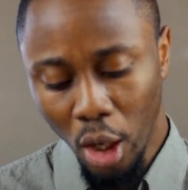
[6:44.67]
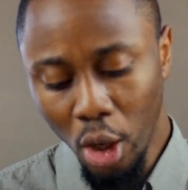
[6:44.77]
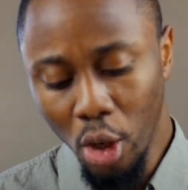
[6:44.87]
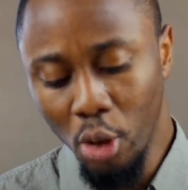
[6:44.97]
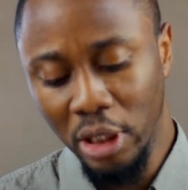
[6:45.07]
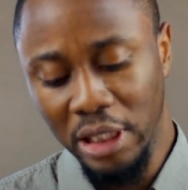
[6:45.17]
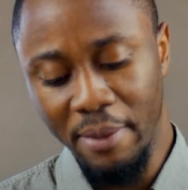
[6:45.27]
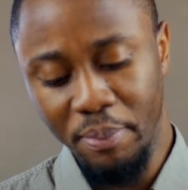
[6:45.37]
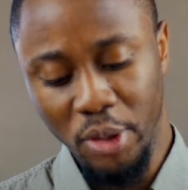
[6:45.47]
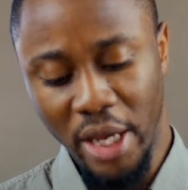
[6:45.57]
Oh,
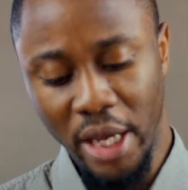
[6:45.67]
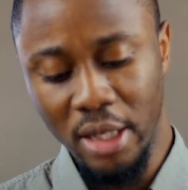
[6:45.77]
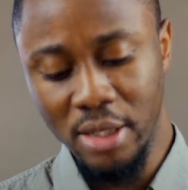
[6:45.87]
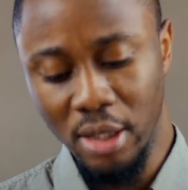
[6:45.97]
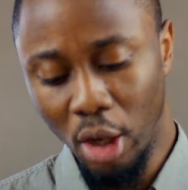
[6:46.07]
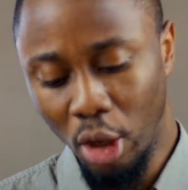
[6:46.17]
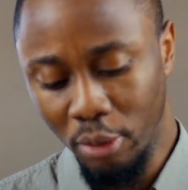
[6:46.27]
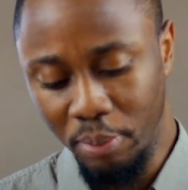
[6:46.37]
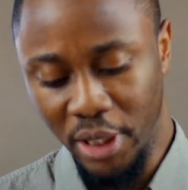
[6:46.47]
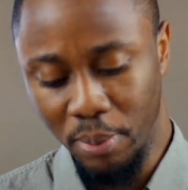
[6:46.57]
clap your hands,
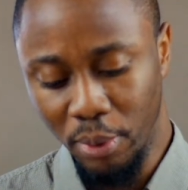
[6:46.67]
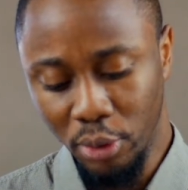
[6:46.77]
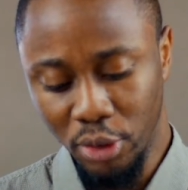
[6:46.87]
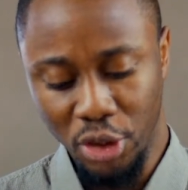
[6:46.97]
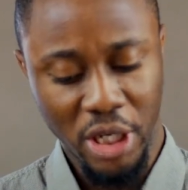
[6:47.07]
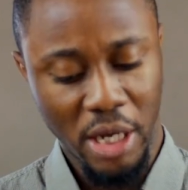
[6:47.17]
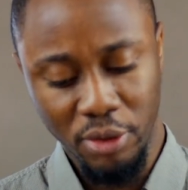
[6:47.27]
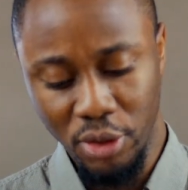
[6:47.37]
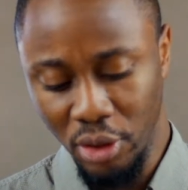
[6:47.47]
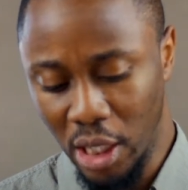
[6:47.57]
all peoples, shout
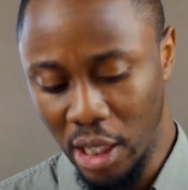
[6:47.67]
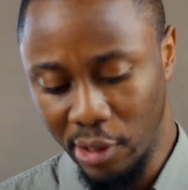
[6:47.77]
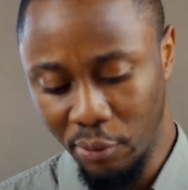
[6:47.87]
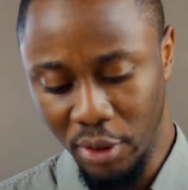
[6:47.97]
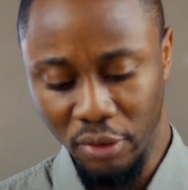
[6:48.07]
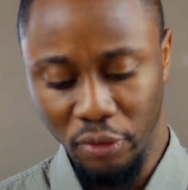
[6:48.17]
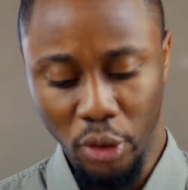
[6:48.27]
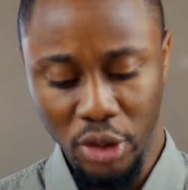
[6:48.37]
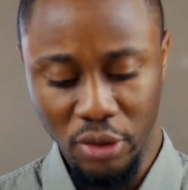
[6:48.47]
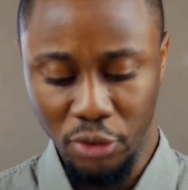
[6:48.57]
to God with the
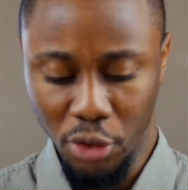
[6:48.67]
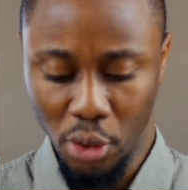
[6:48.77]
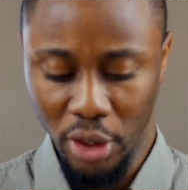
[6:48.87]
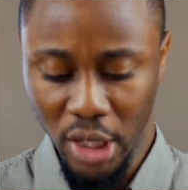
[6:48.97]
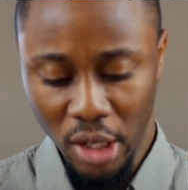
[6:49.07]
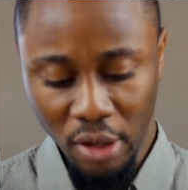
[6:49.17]
voice of joy,